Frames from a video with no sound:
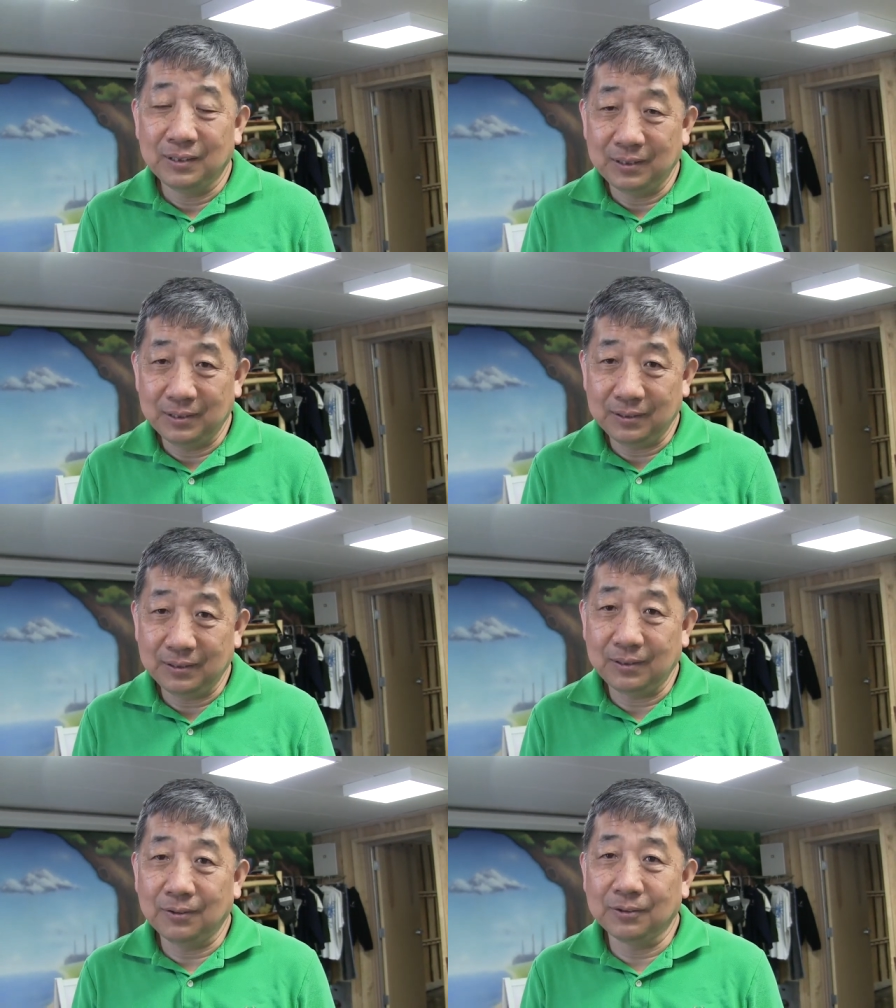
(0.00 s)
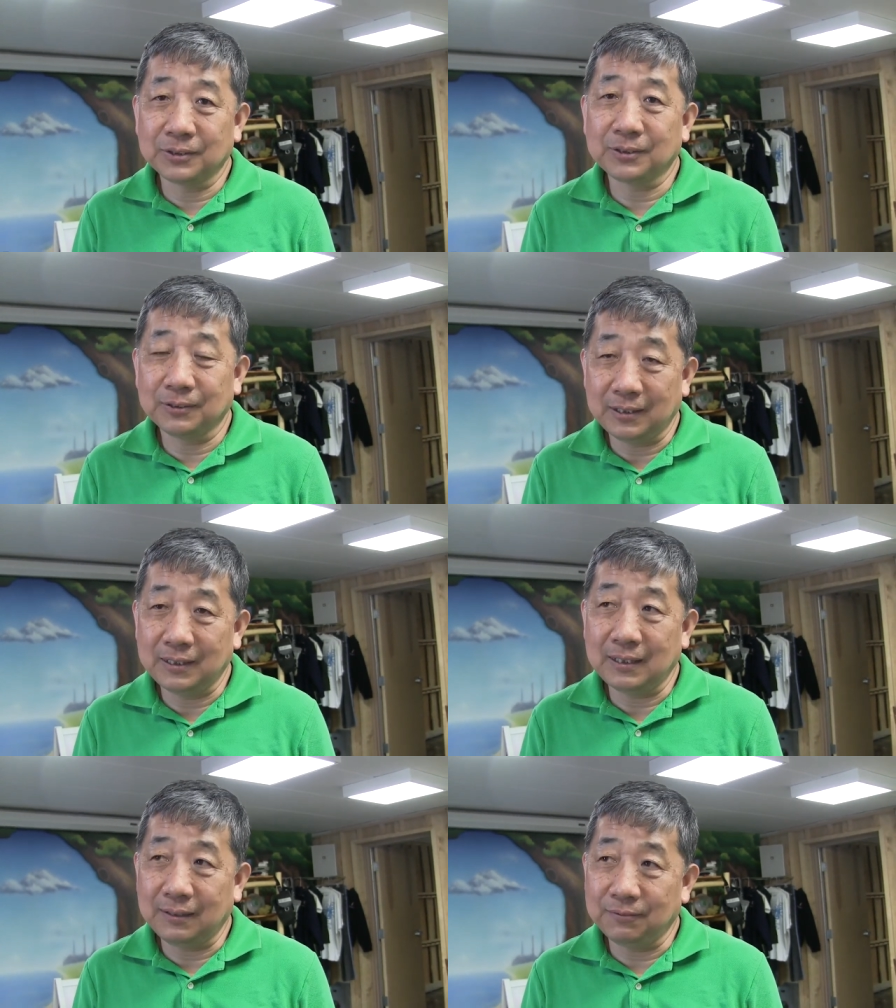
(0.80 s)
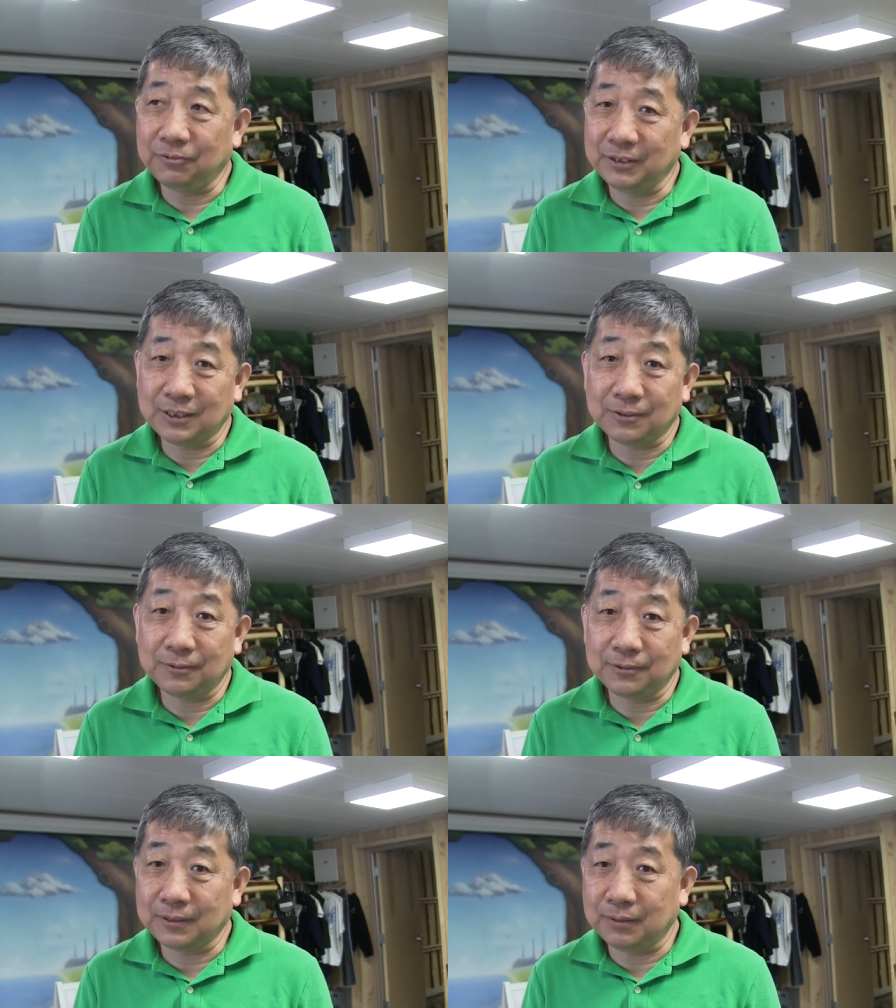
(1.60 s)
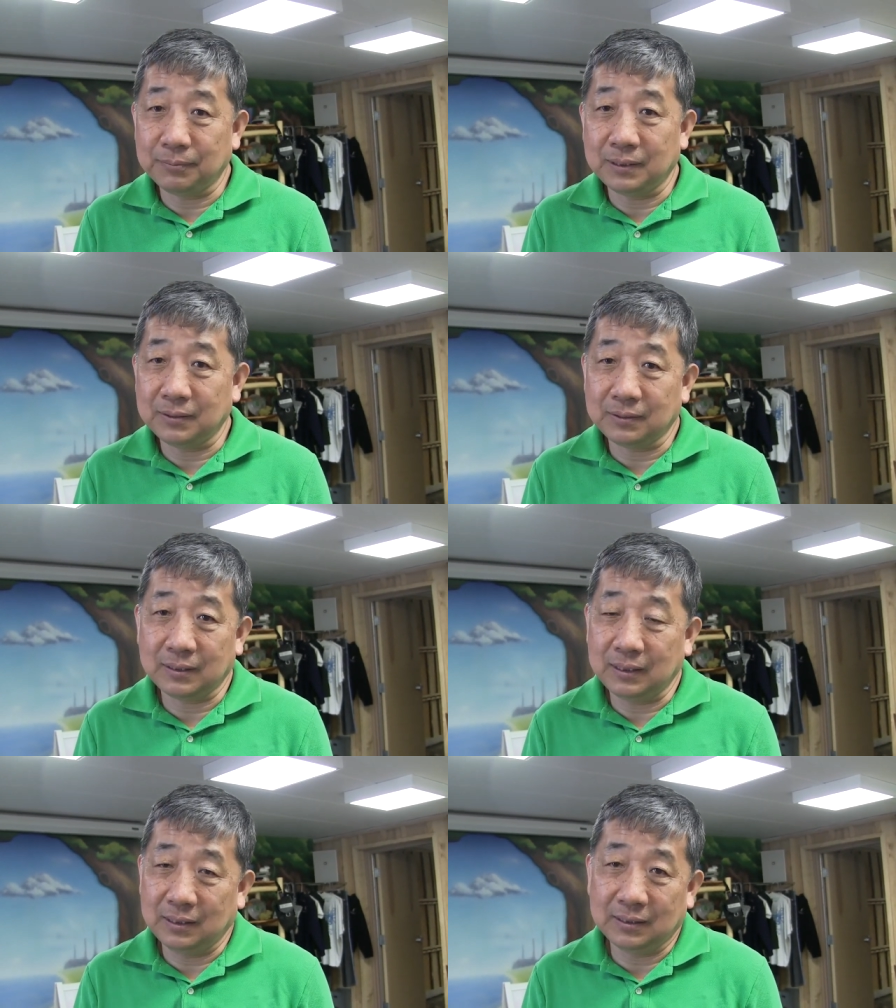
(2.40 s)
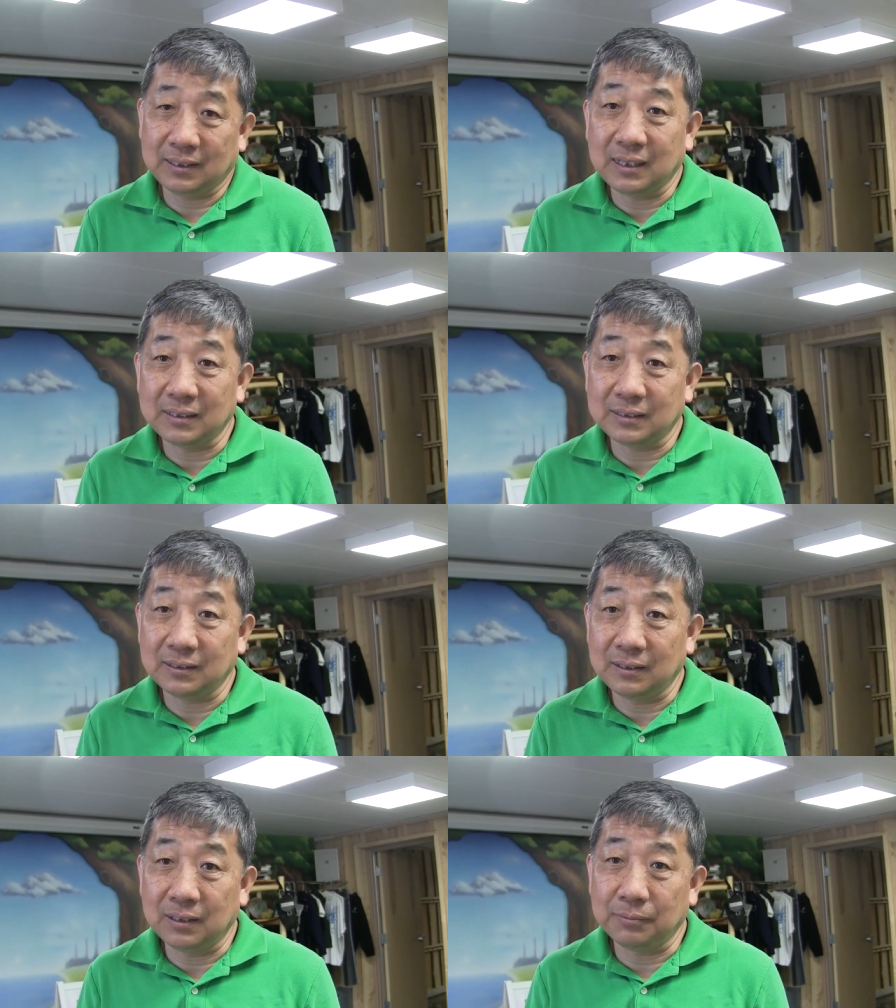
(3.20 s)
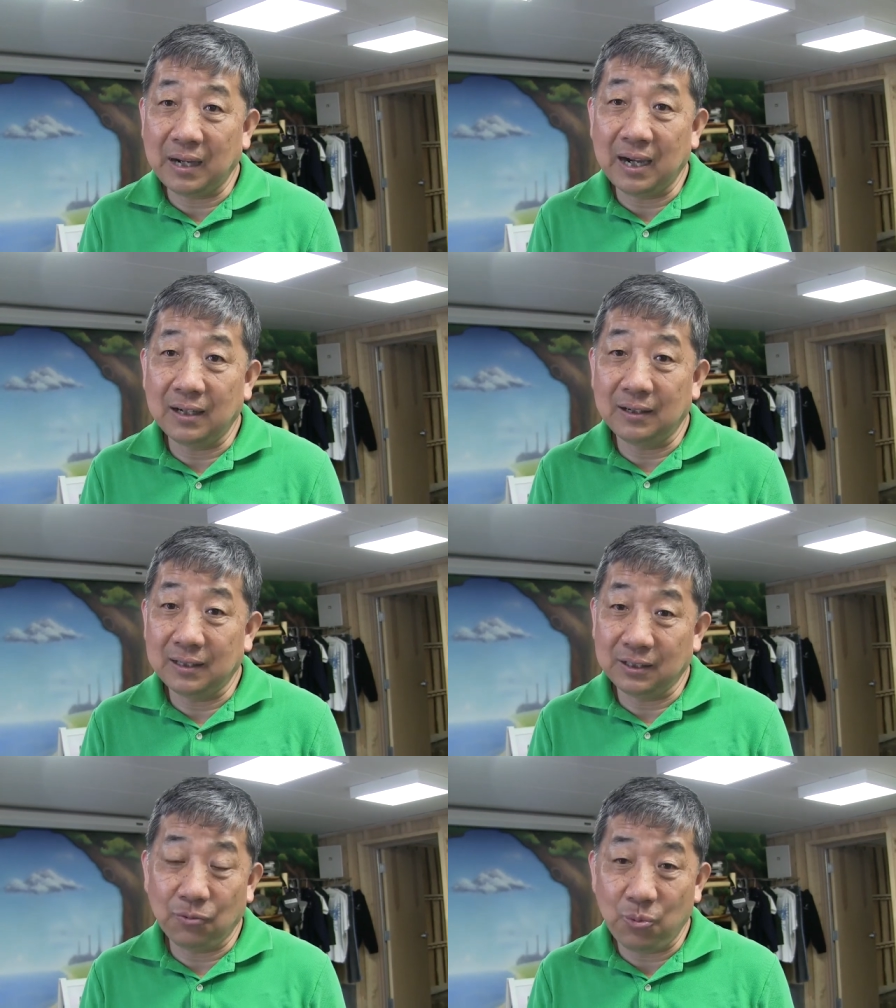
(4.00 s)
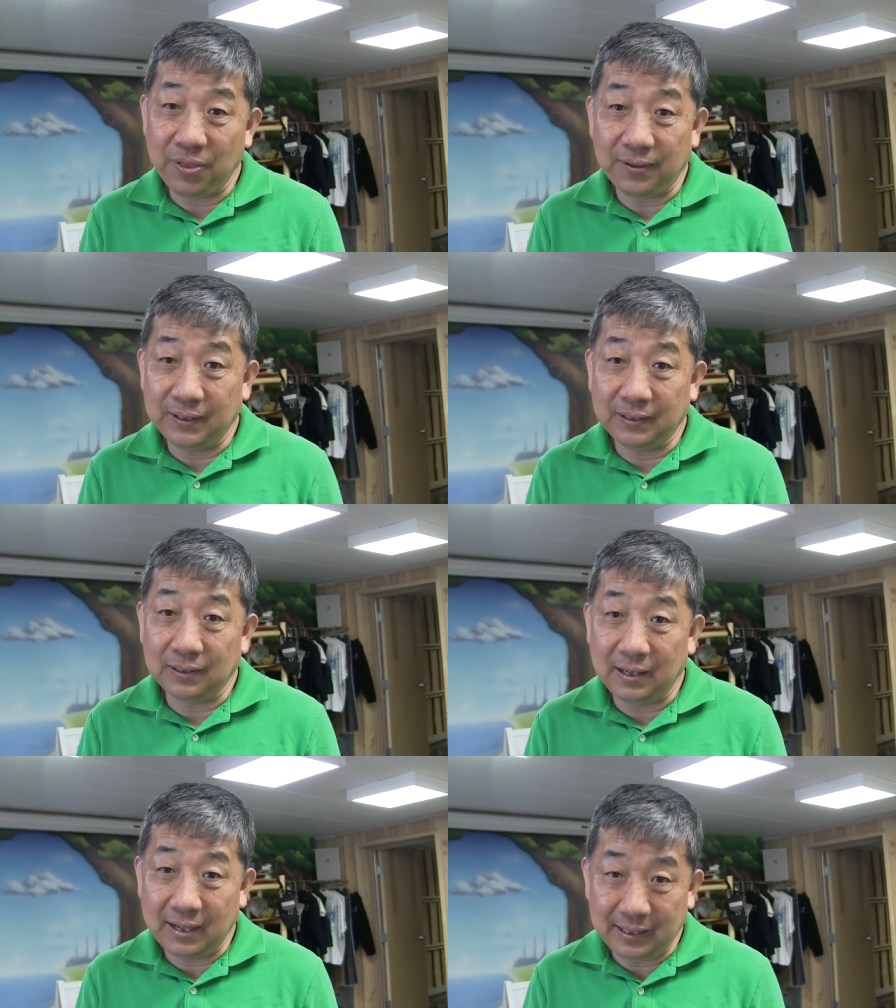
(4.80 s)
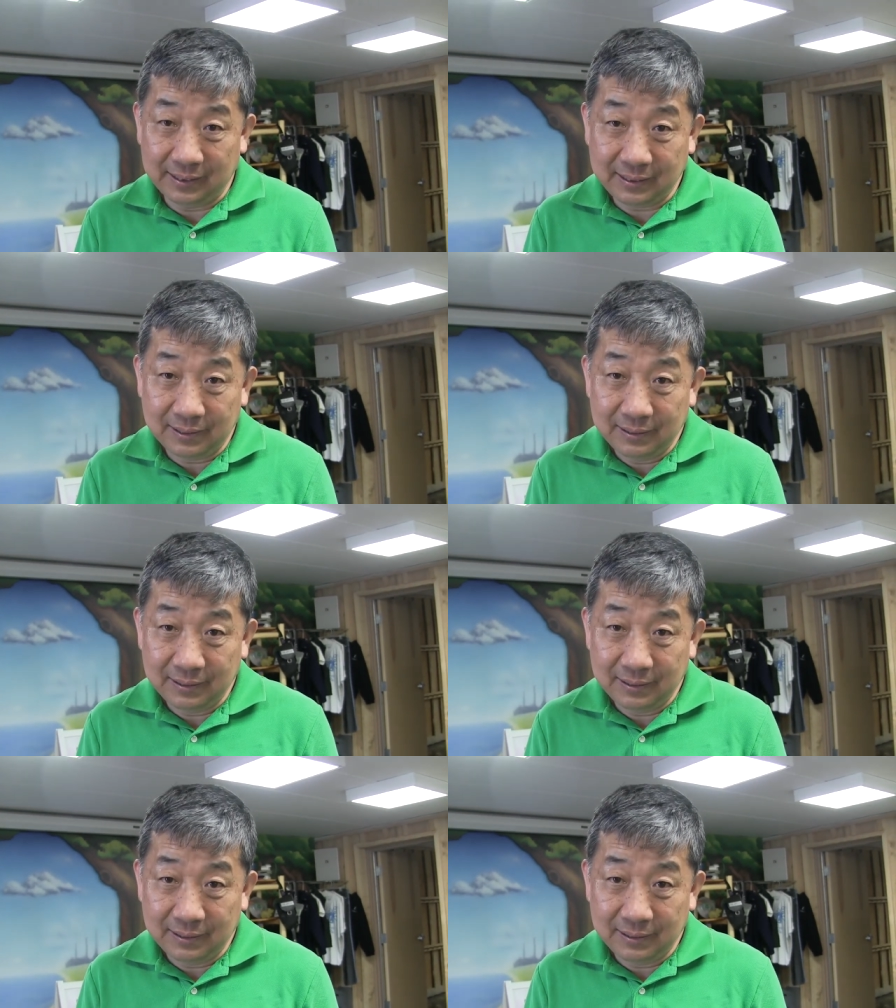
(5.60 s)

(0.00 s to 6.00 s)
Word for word: and also they have restored about the a dozen of island within the lake.